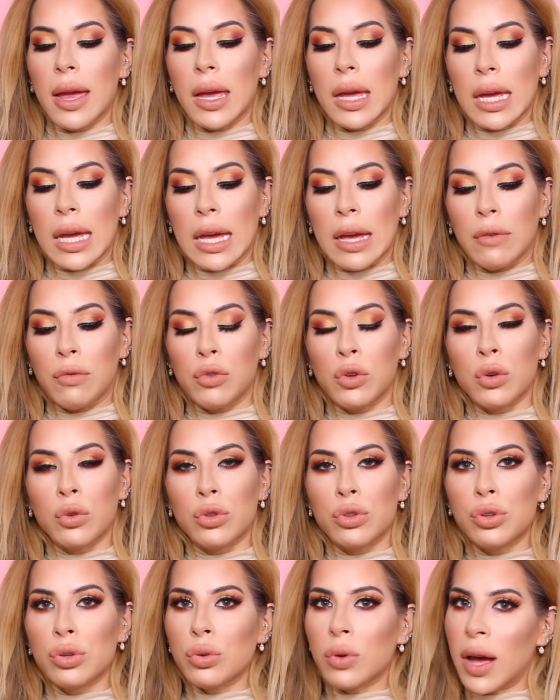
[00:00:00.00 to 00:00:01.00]
If you
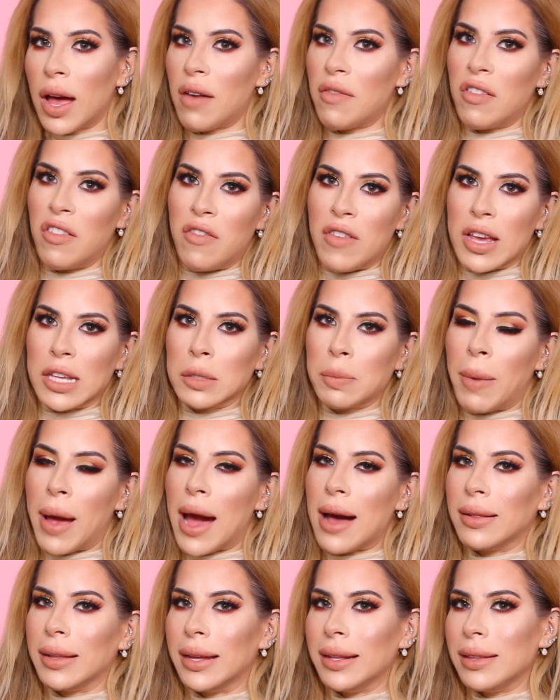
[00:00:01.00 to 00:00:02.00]
do have a face
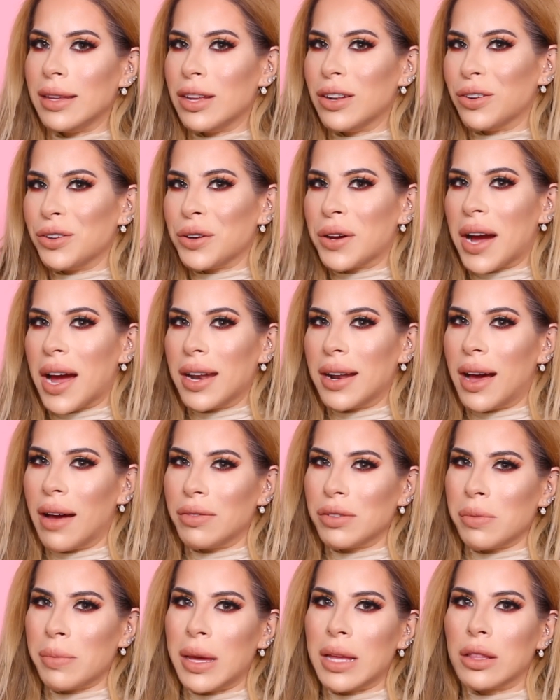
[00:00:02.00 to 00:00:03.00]
palette, you know, you kind of
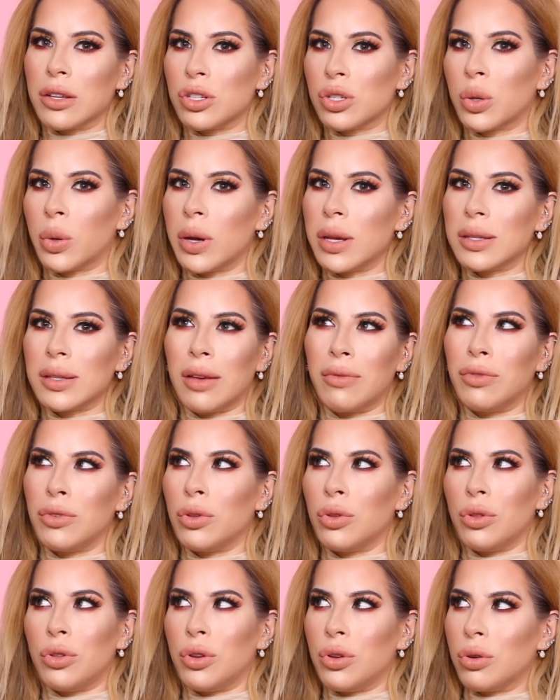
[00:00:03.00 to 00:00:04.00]
have to make the choice, if
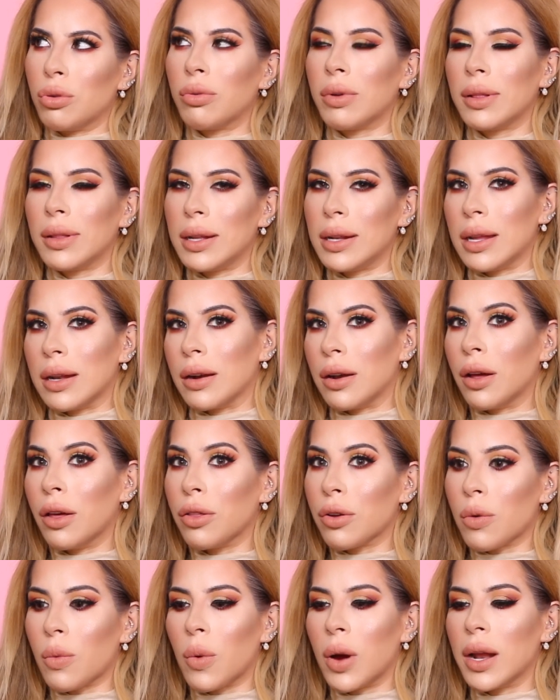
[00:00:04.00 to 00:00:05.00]
do you really need
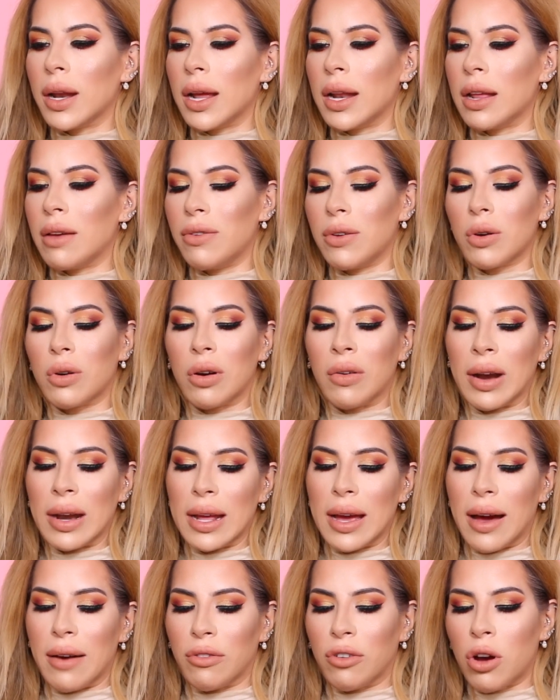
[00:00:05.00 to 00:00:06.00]
another one. And if you
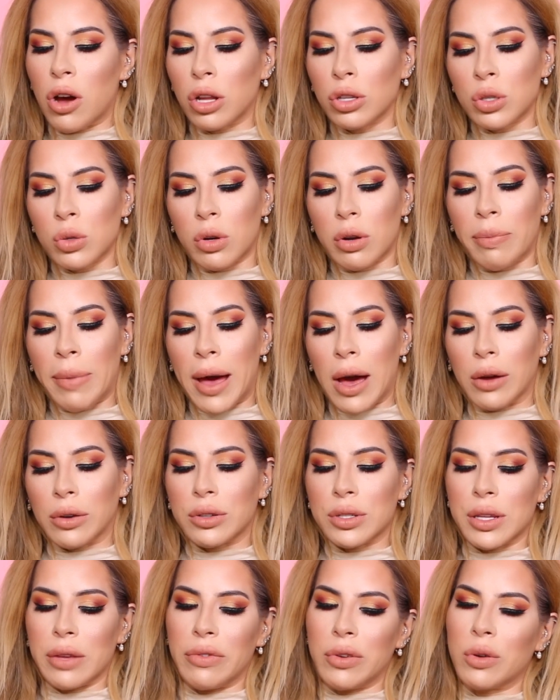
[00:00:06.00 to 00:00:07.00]
already have contour
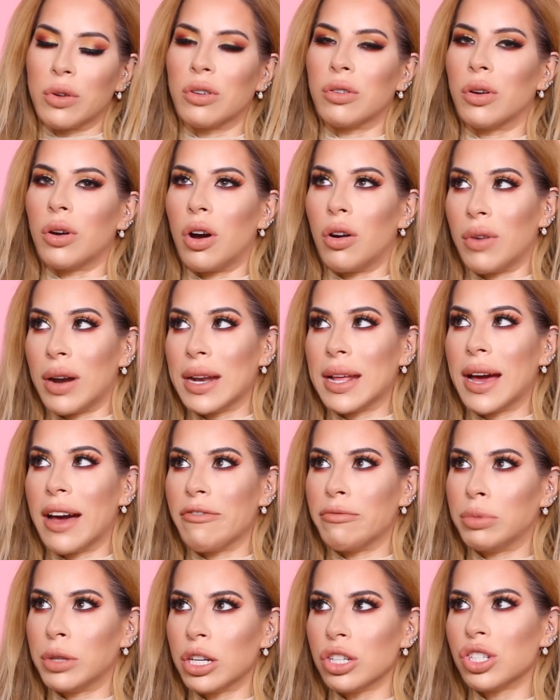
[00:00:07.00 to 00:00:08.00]
powders, if you already
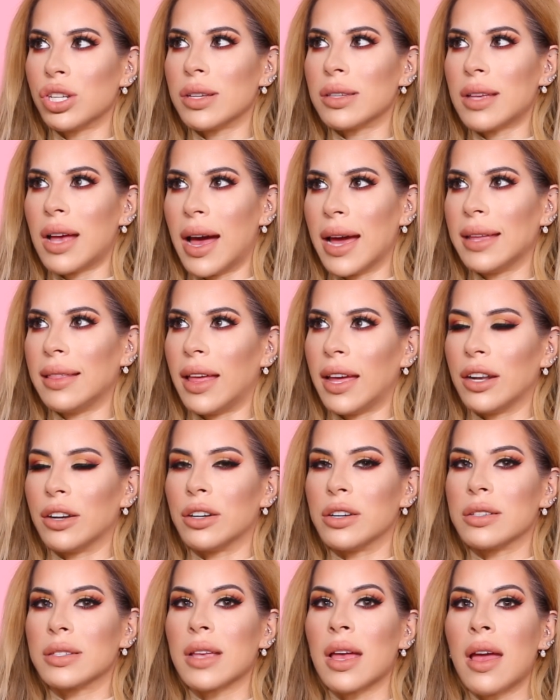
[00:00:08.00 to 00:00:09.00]
have blushes,
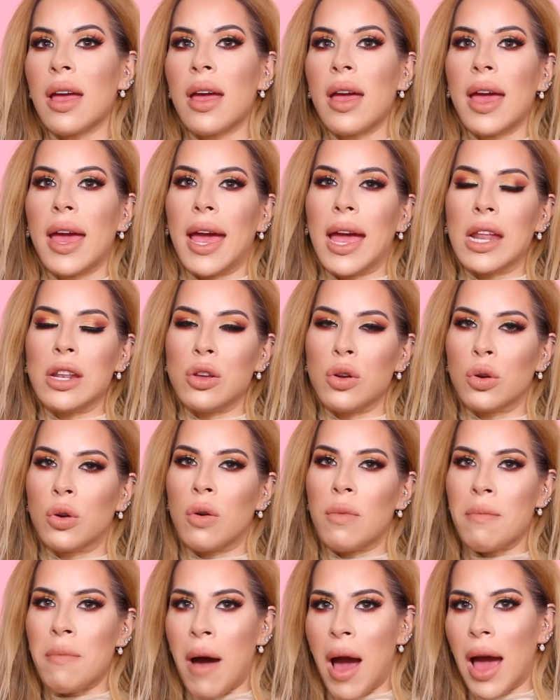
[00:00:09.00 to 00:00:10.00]
highlighters, and you
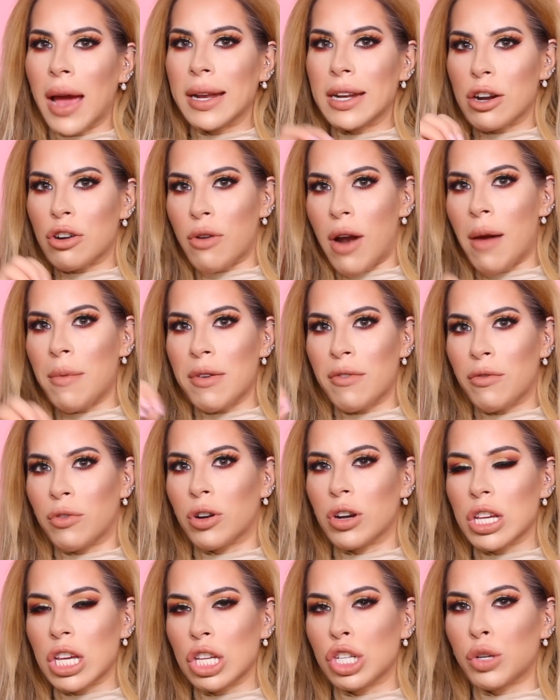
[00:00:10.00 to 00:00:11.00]
don't mind grabbing
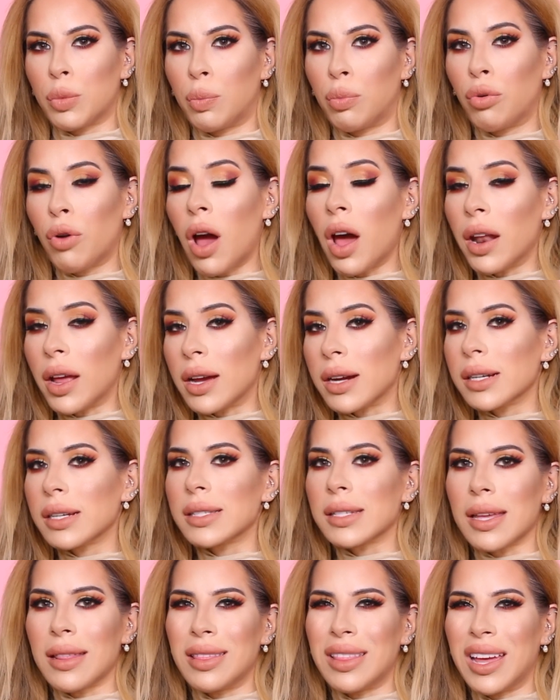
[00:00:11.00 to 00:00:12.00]
for each
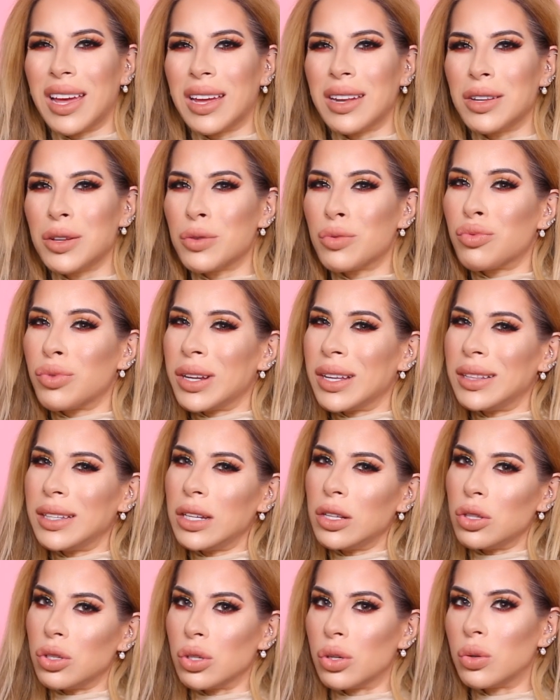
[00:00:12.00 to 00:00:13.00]
product, then you
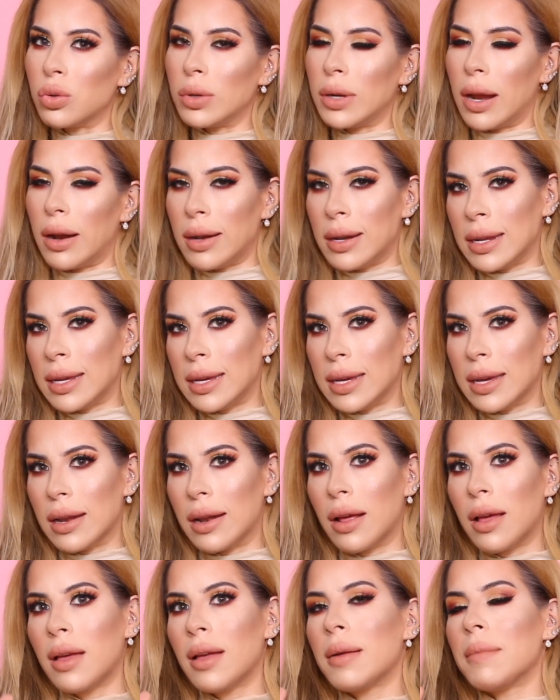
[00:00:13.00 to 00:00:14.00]
really don't
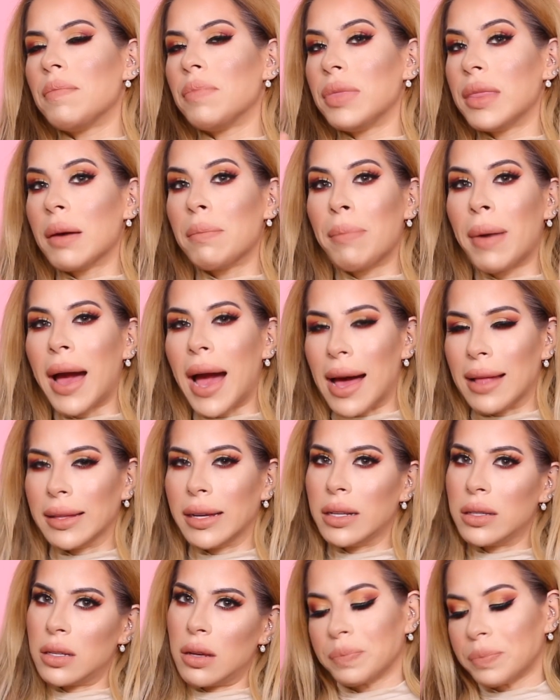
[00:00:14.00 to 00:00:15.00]
need the
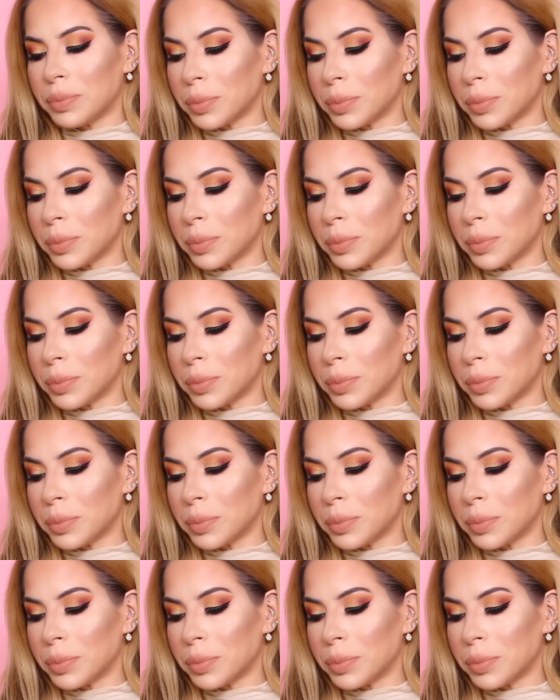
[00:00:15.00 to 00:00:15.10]
palette.